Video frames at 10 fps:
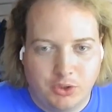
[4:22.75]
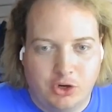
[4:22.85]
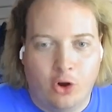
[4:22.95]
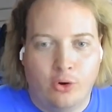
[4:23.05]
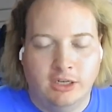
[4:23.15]

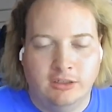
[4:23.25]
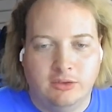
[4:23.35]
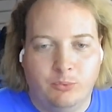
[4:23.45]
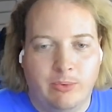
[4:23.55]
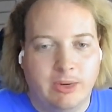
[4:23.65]

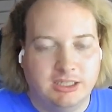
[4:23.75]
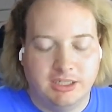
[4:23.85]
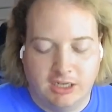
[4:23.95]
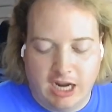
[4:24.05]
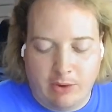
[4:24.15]
Going, we went
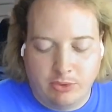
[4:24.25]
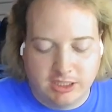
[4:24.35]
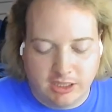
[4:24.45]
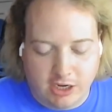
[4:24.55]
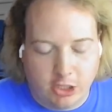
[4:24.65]
to the I went
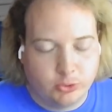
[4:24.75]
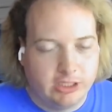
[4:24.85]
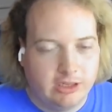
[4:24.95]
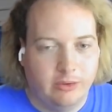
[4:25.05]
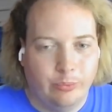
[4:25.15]
to the
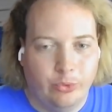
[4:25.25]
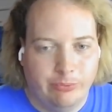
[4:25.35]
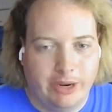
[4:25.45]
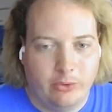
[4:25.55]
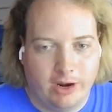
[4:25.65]
country club
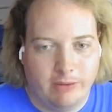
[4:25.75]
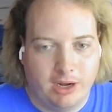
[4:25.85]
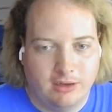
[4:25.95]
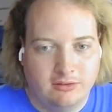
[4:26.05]
with my grandpa.